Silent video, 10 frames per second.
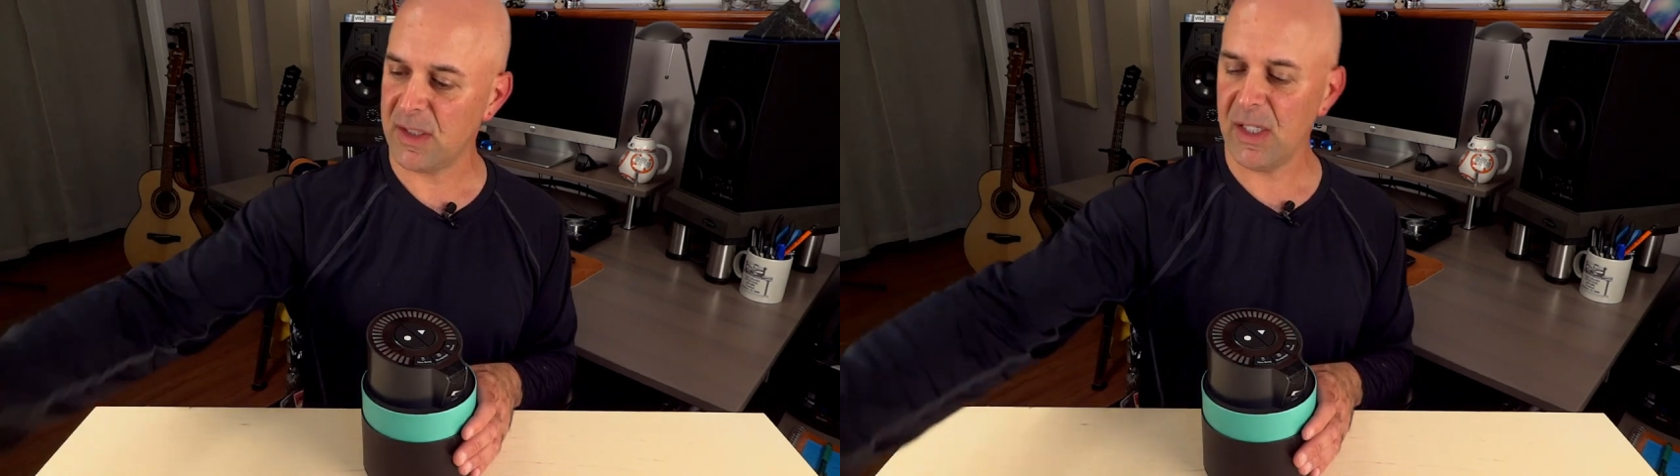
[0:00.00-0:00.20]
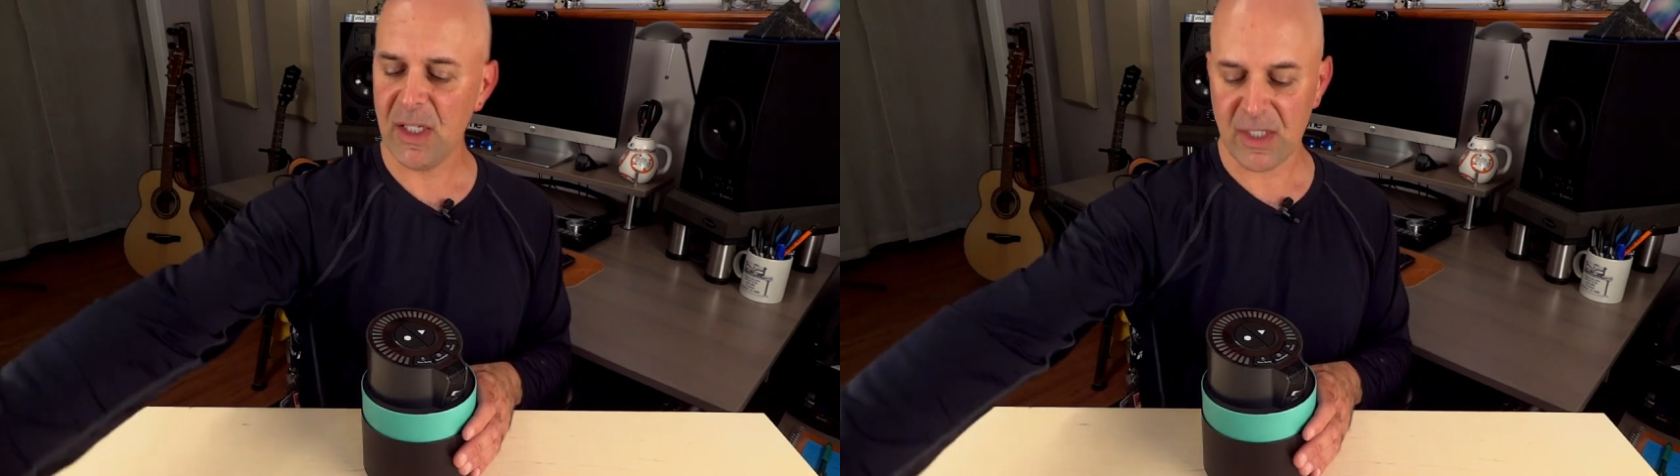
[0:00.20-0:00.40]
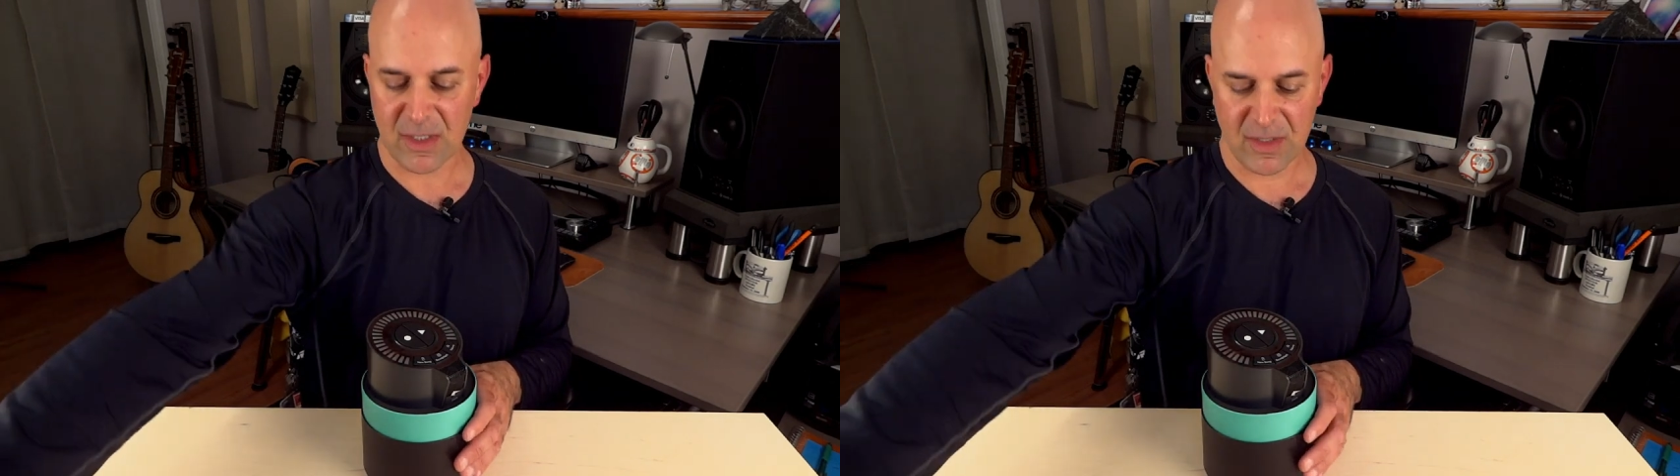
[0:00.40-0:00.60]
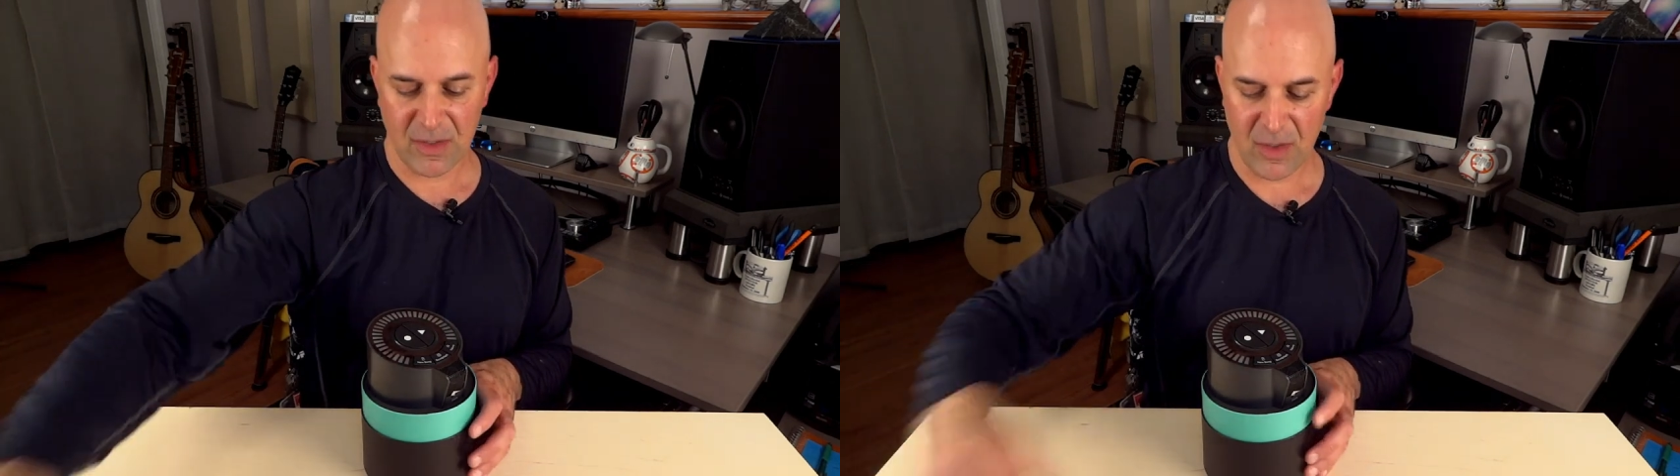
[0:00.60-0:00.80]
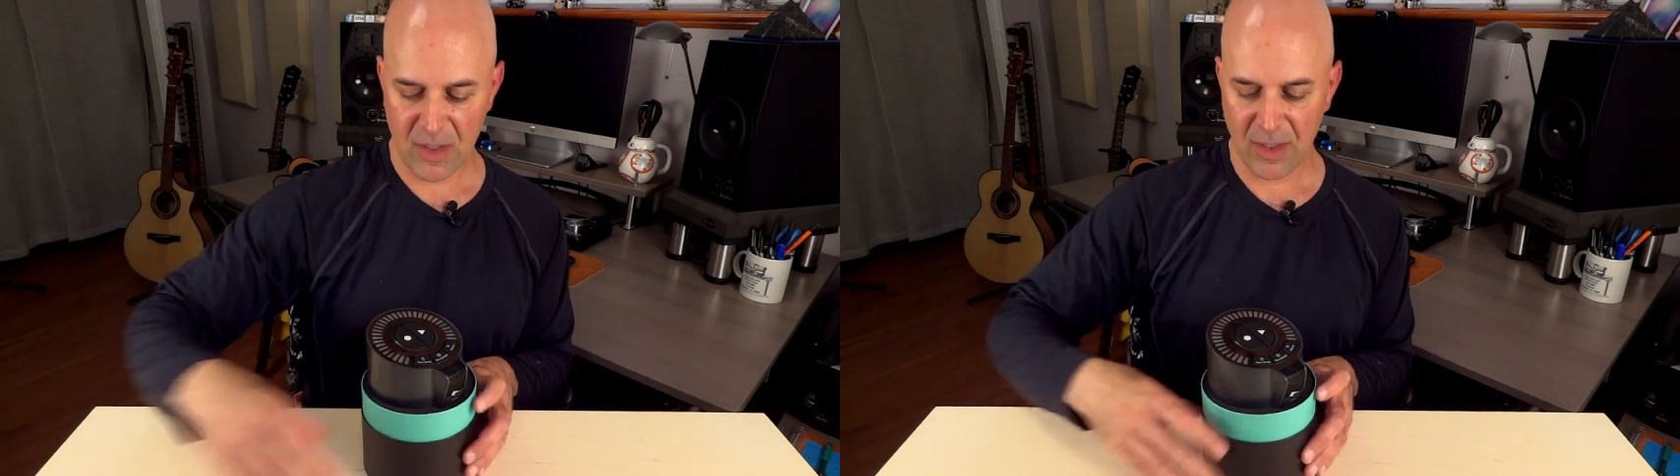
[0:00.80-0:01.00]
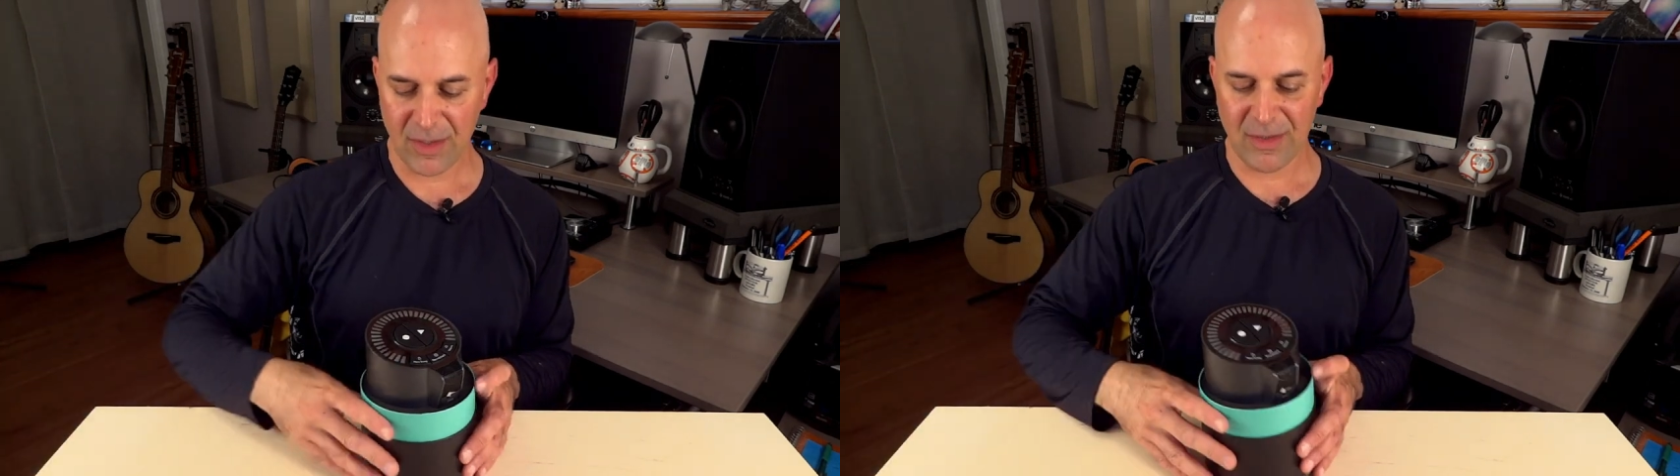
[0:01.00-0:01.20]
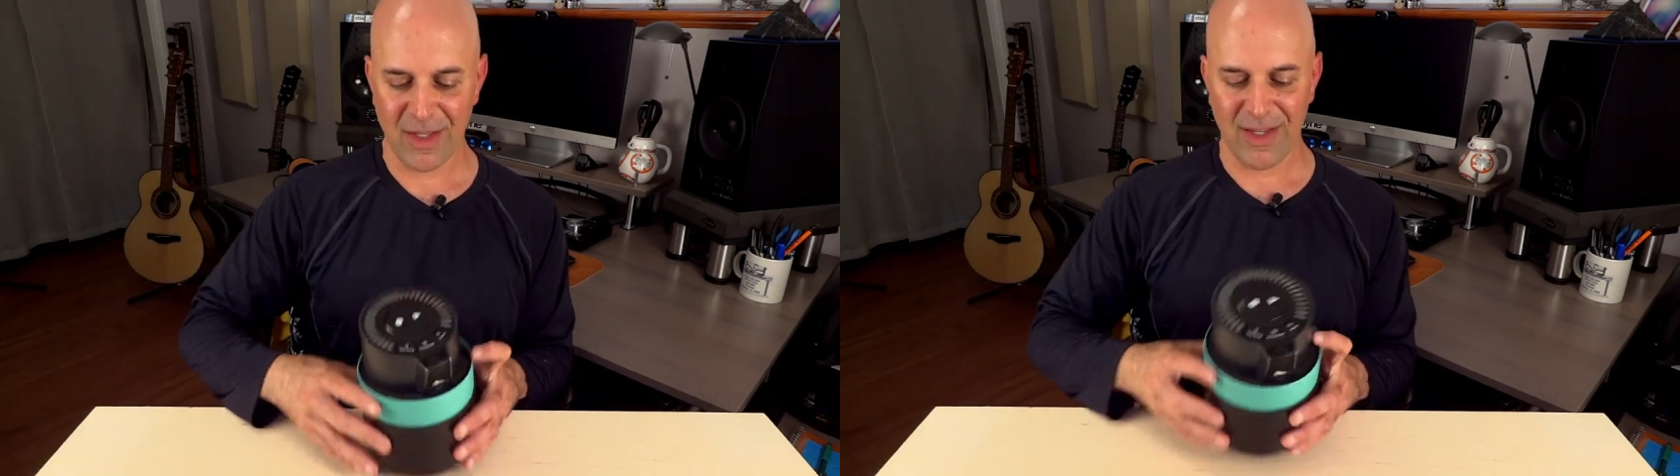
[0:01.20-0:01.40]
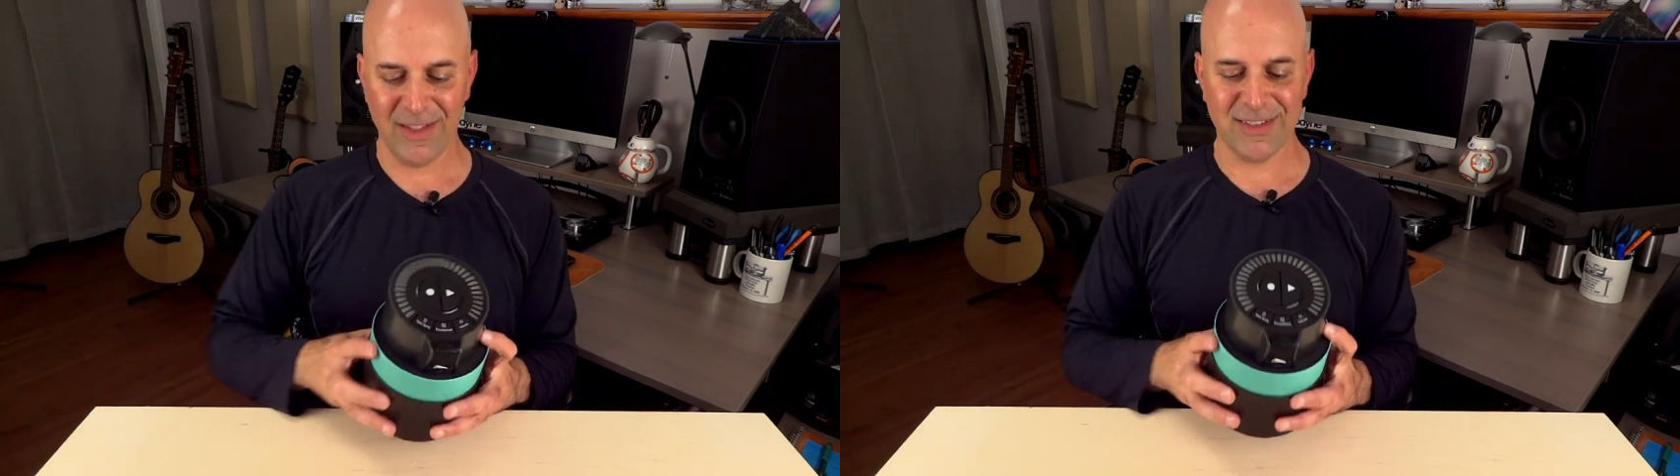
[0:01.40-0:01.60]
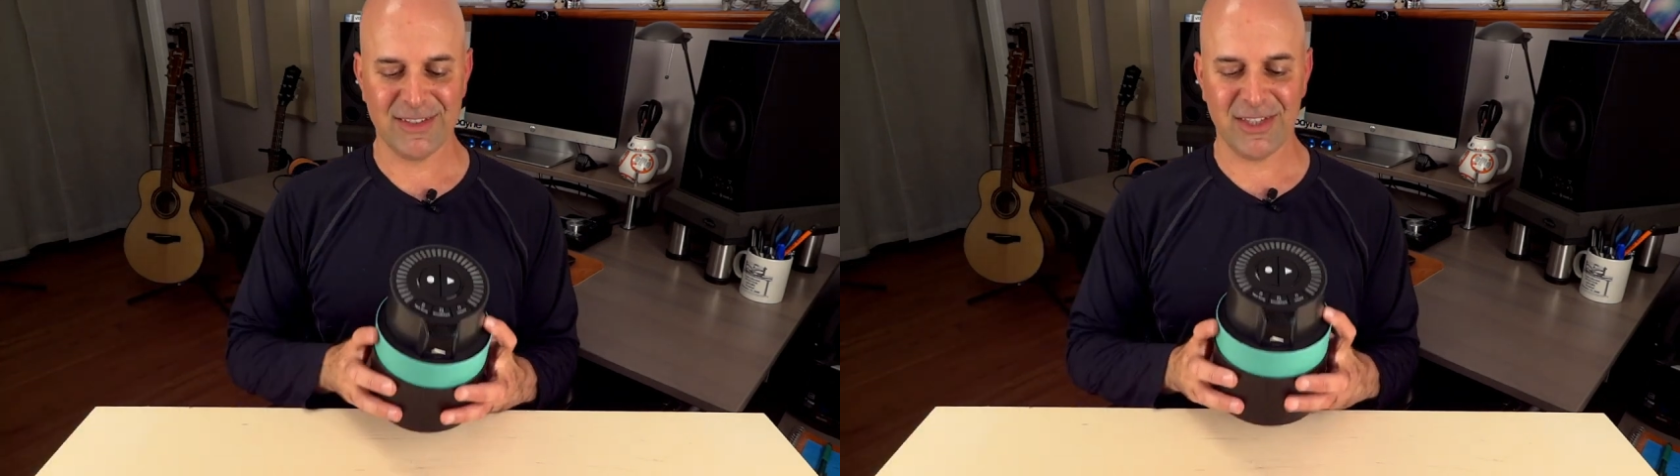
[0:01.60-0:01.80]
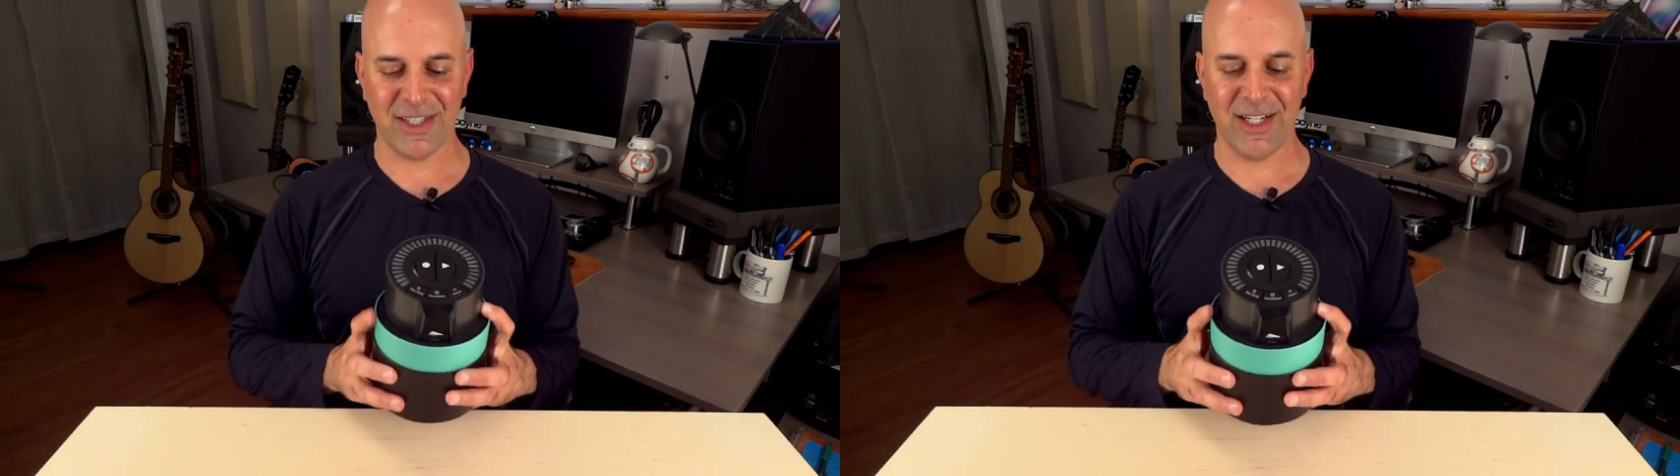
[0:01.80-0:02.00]
it.
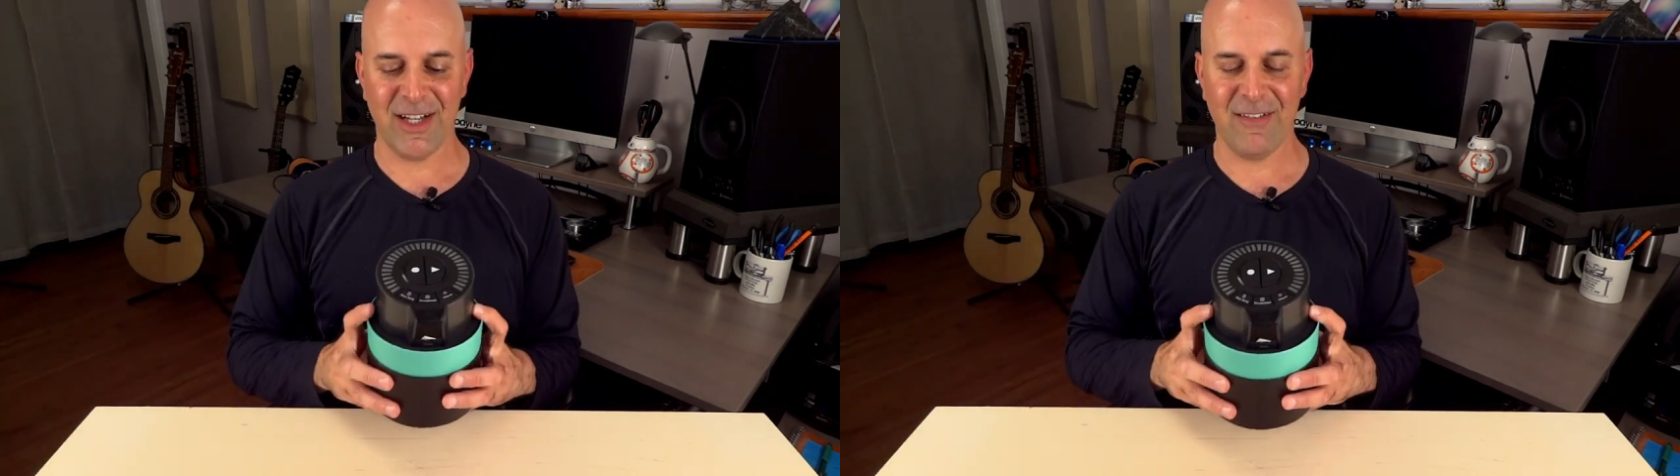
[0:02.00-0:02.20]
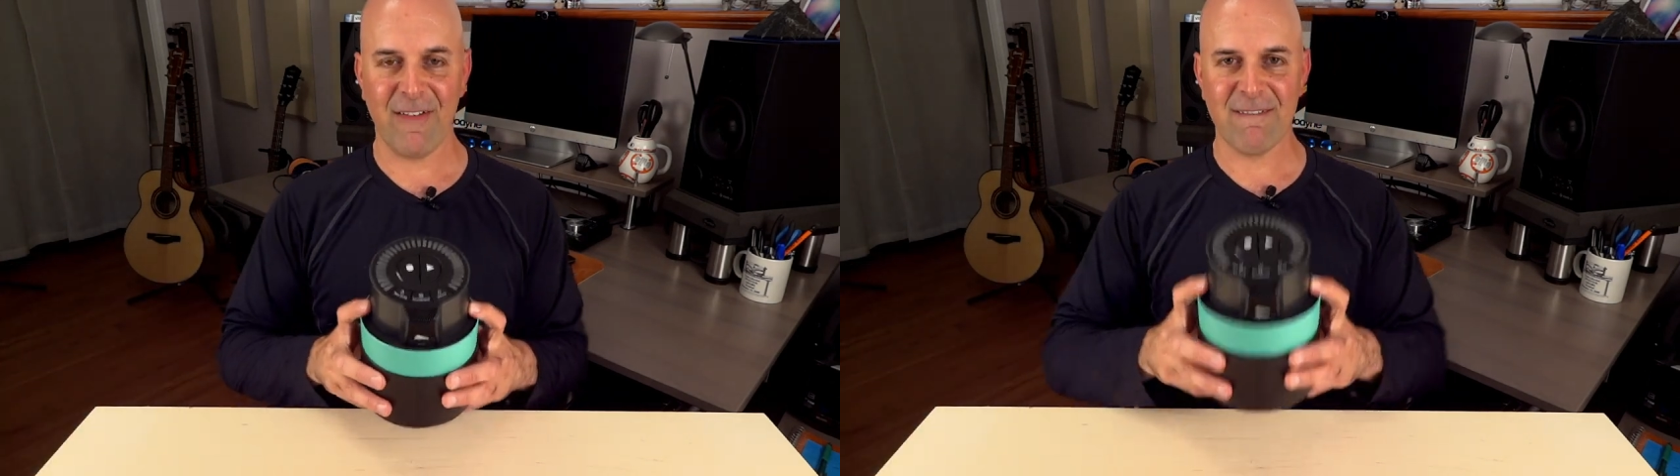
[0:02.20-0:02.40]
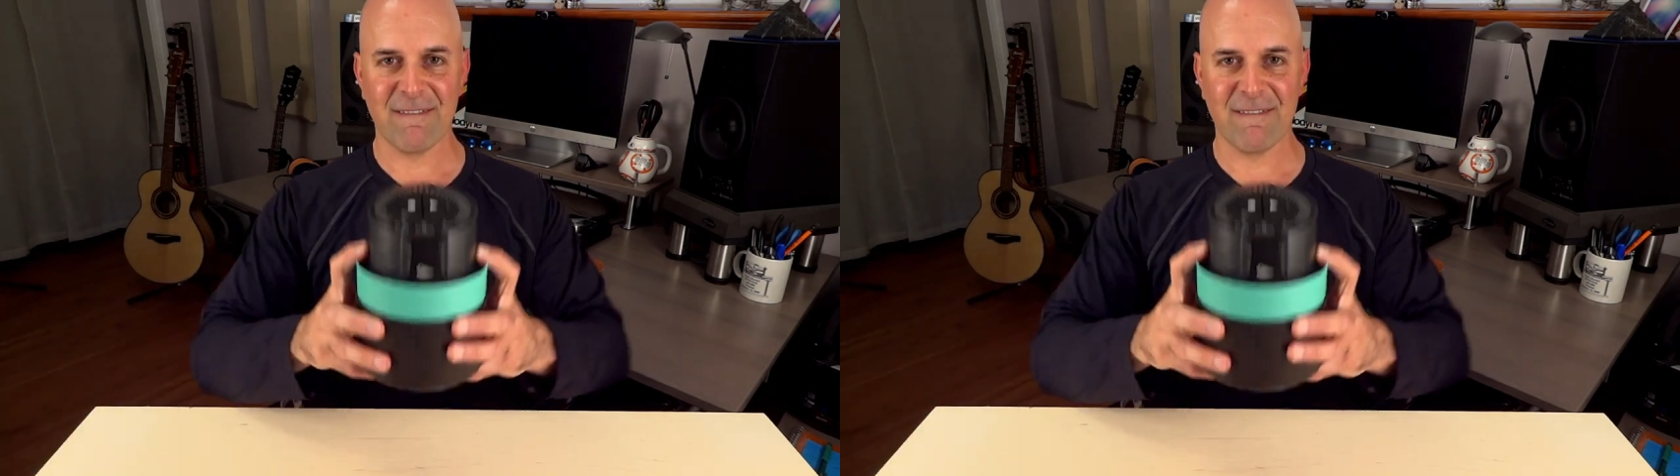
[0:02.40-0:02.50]
Nice, check it out.